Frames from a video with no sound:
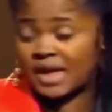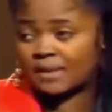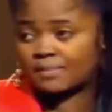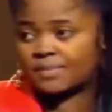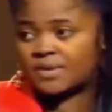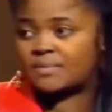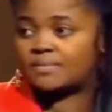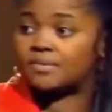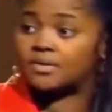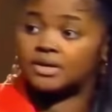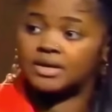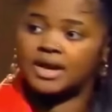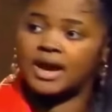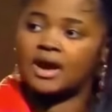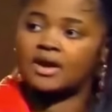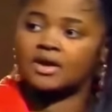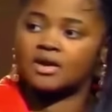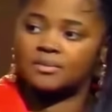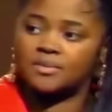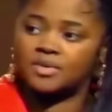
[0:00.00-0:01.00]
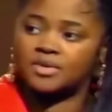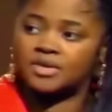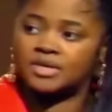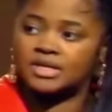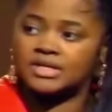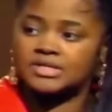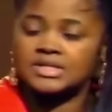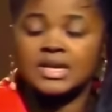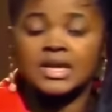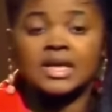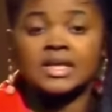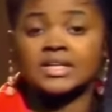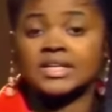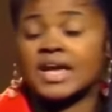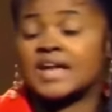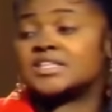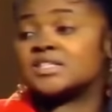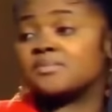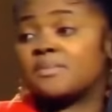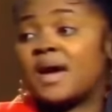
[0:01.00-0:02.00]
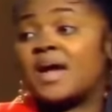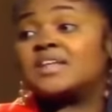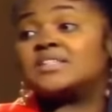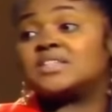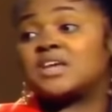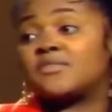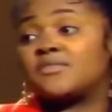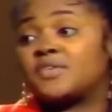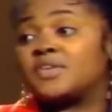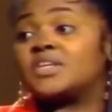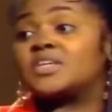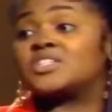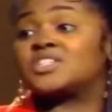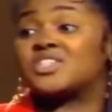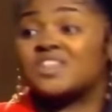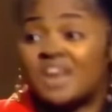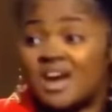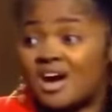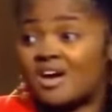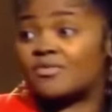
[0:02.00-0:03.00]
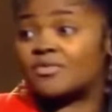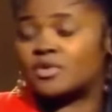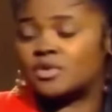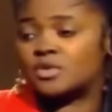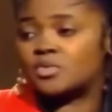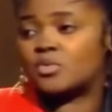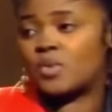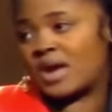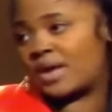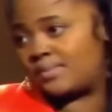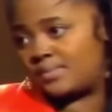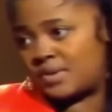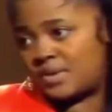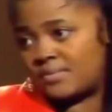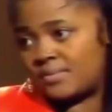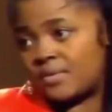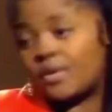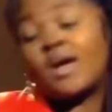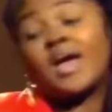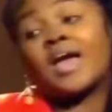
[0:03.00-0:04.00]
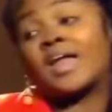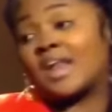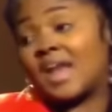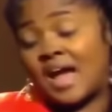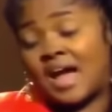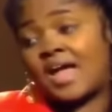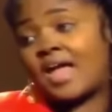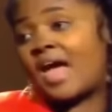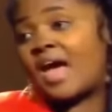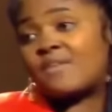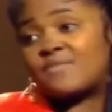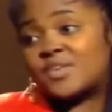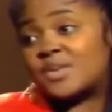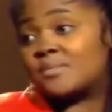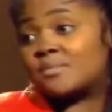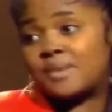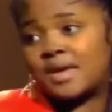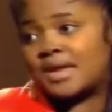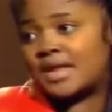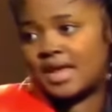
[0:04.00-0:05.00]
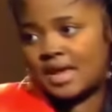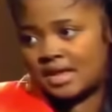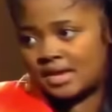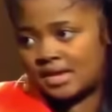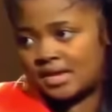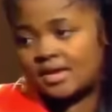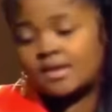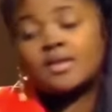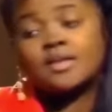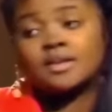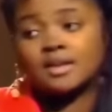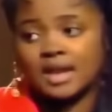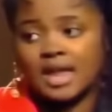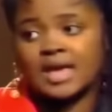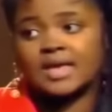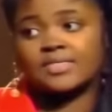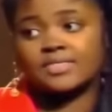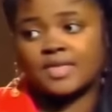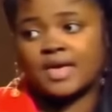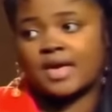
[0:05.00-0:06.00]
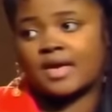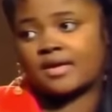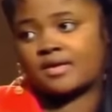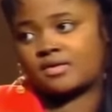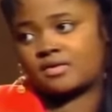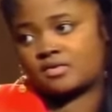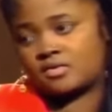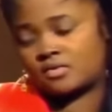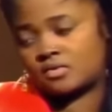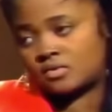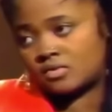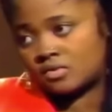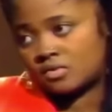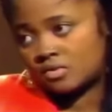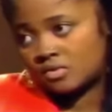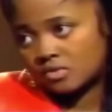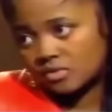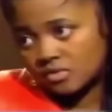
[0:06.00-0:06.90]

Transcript: black people in our communities. That's my definition of good white people, and I haven't met any like that. Speaking